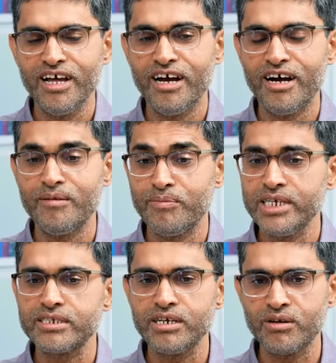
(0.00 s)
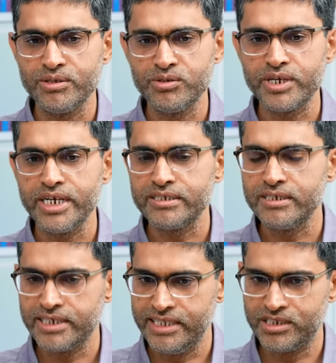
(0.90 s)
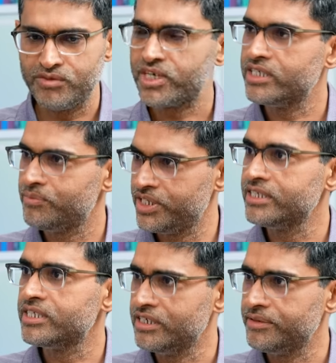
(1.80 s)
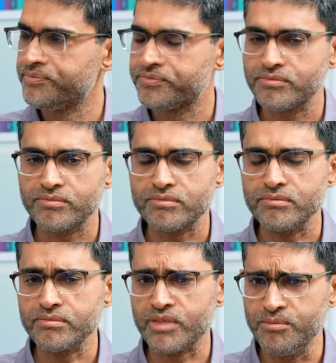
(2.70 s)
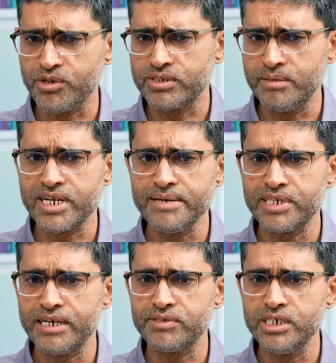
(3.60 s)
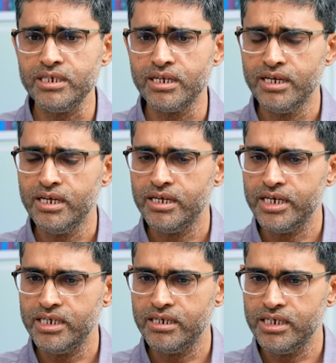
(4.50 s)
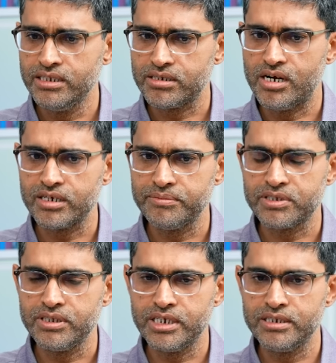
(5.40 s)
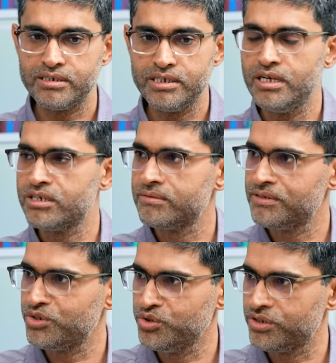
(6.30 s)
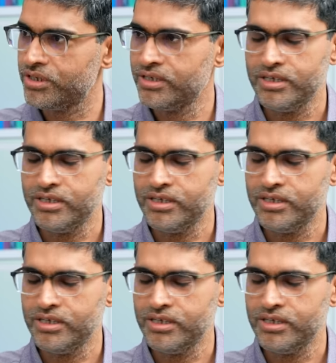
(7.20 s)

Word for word: Uh, plus, it also creates a sense of transparency because sometimes I've seen in, in startups, there is a real truth.